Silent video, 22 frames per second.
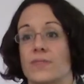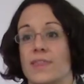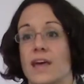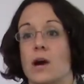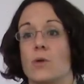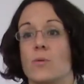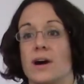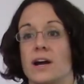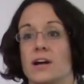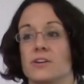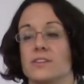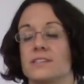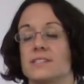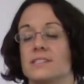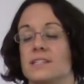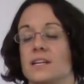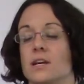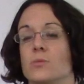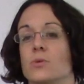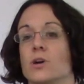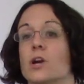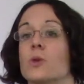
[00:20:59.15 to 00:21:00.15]
that wireless
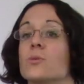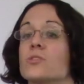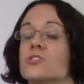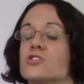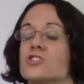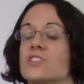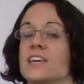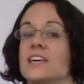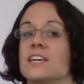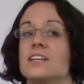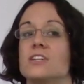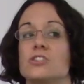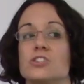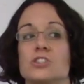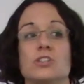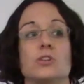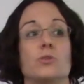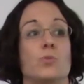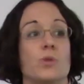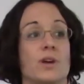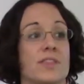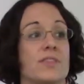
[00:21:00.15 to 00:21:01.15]
network, which they can
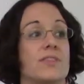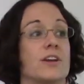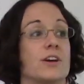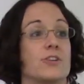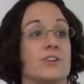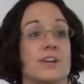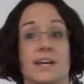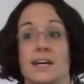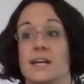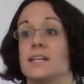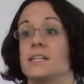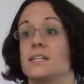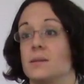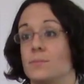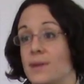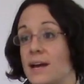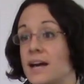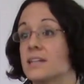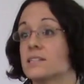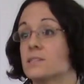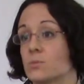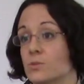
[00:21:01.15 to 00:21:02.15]
do with their NetID and
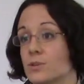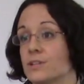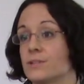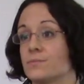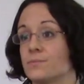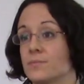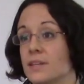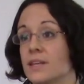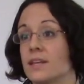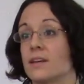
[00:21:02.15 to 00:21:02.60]
password.